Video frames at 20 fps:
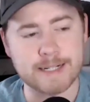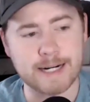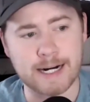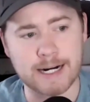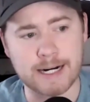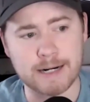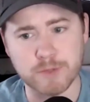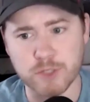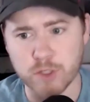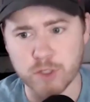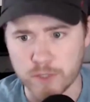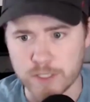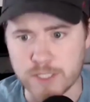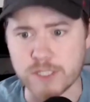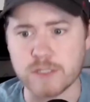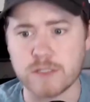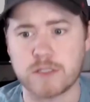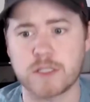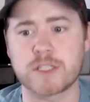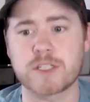So
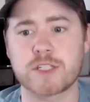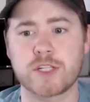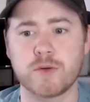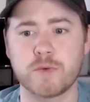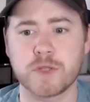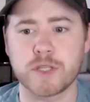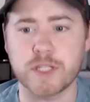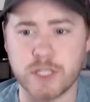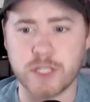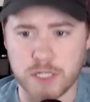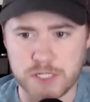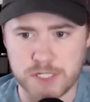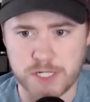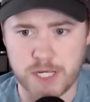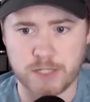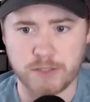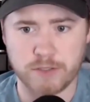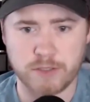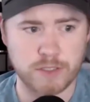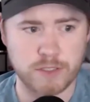let's see where the dust
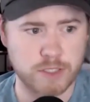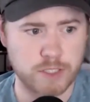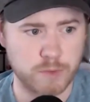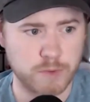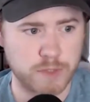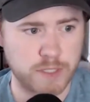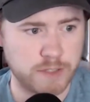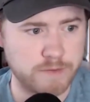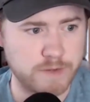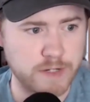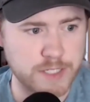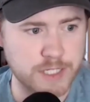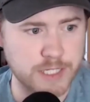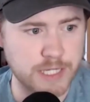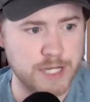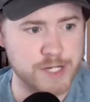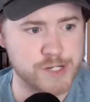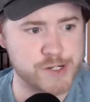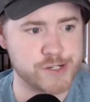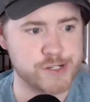settles. Let's see what the
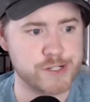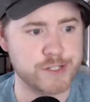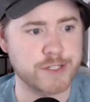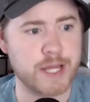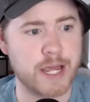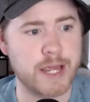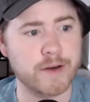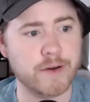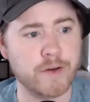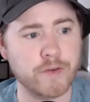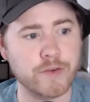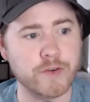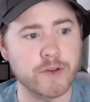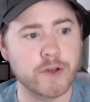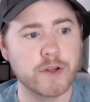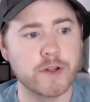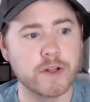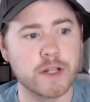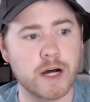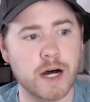investigation entails.
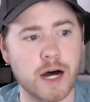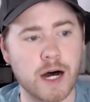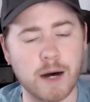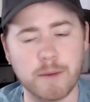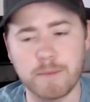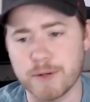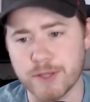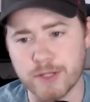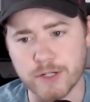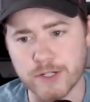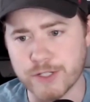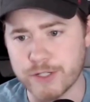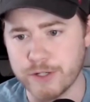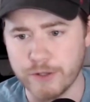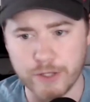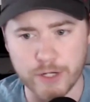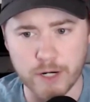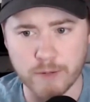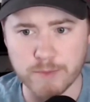But they're still the